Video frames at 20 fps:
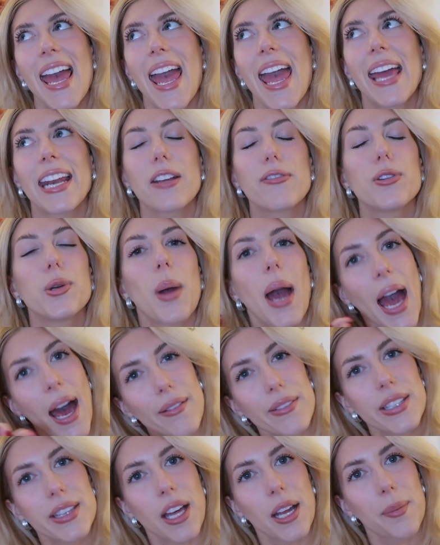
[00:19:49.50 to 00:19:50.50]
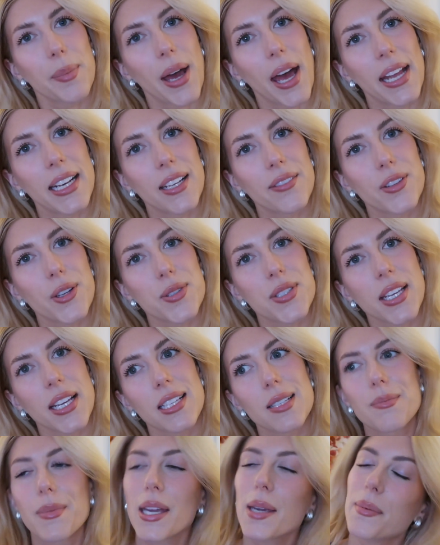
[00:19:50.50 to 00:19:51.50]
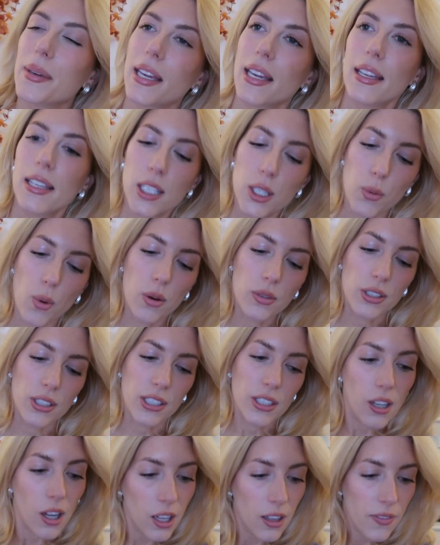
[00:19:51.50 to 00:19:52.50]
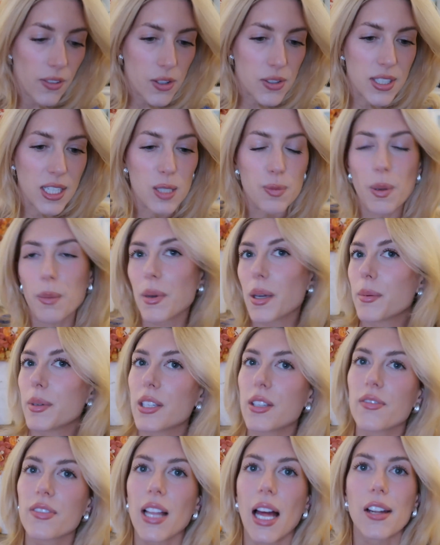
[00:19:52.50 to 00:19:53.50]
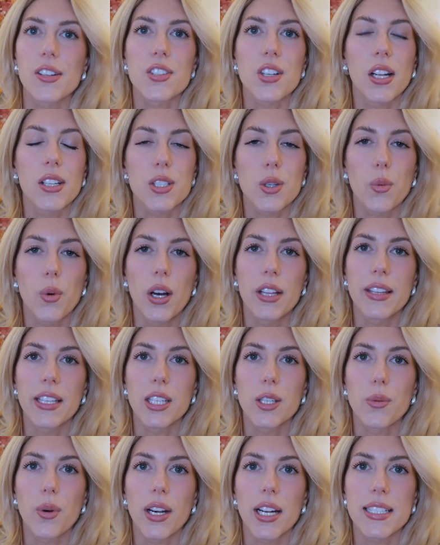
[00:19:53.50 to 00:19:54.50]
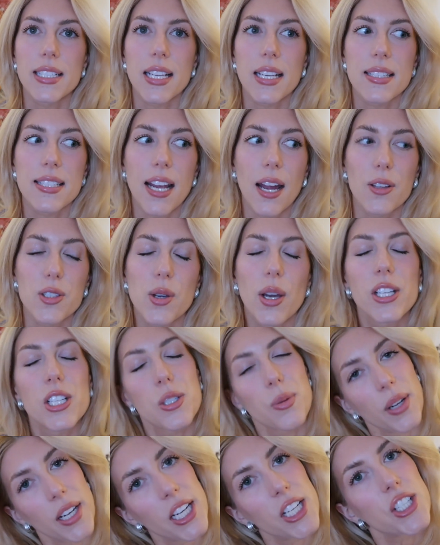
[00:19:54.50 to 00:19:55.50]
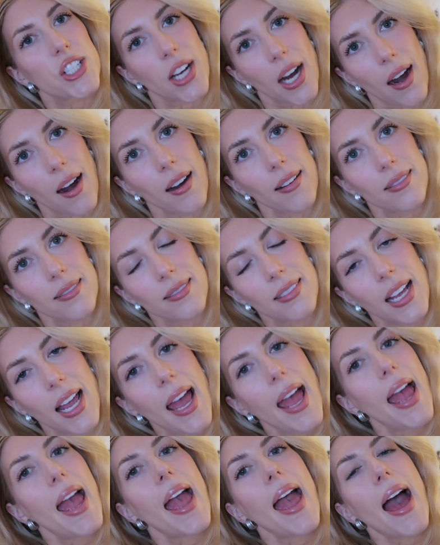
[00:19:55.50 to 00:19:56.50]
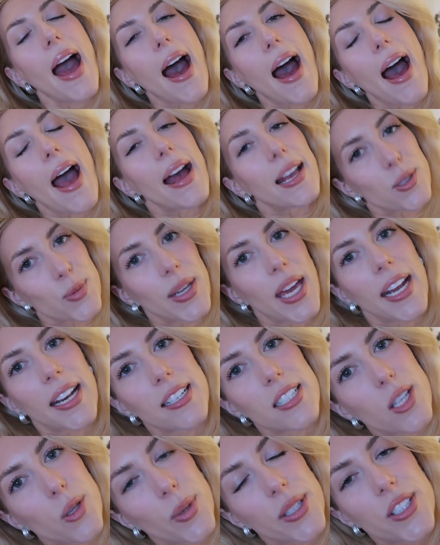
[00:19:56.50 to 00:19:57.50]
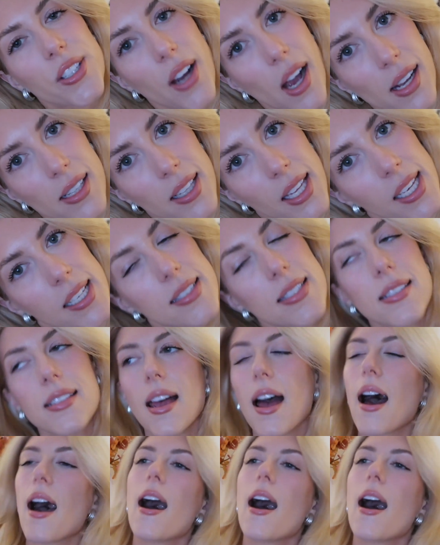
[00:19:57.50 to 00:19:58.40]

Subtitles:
And if you haven't thought about any of those things, maybe you won't look at all of those things, but maybe you've latched onto one that you want to test out. So I just wanted to share as we head into the winter uglies.